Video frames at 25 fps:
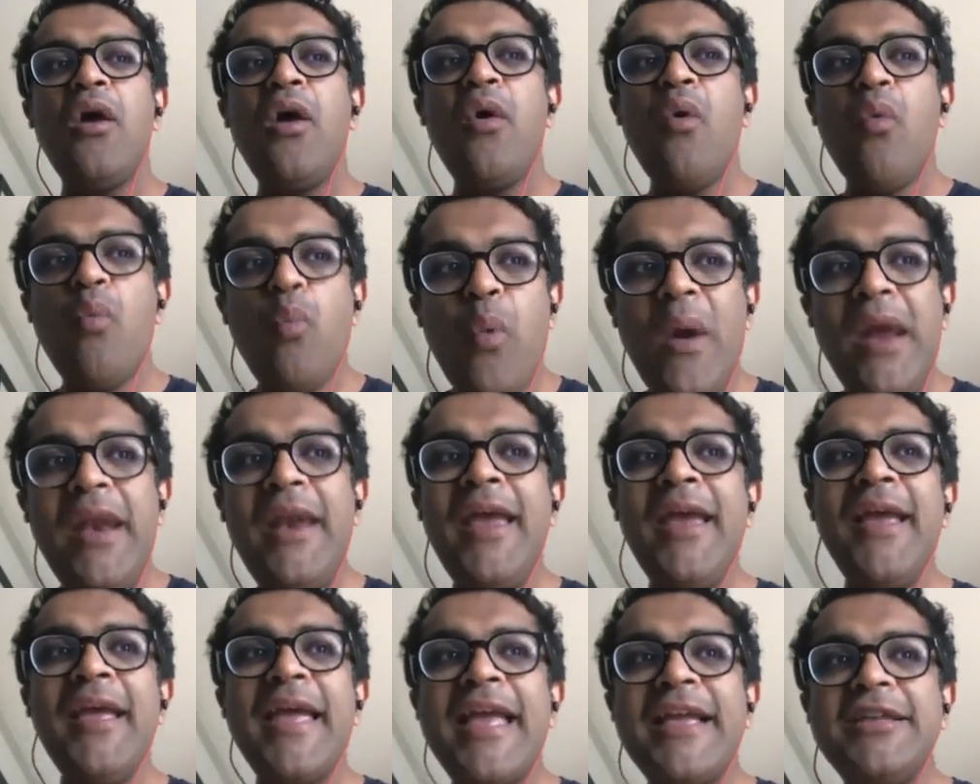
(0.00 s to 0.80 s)

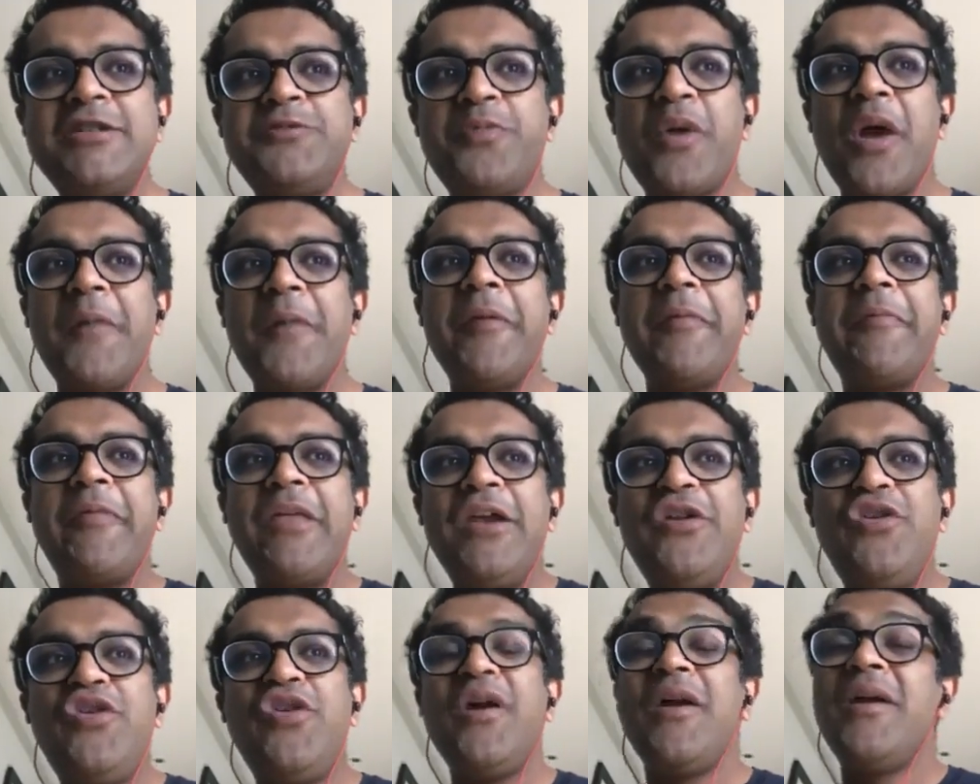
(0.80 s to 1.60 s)
winning is
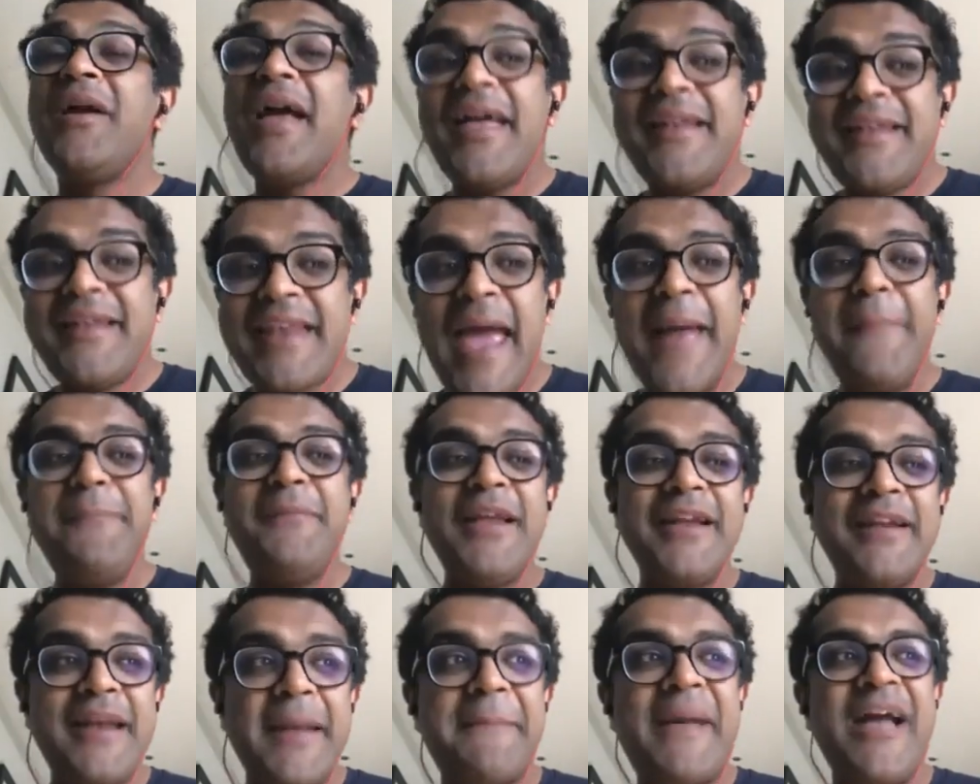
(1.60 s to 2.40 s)
probably, attempting to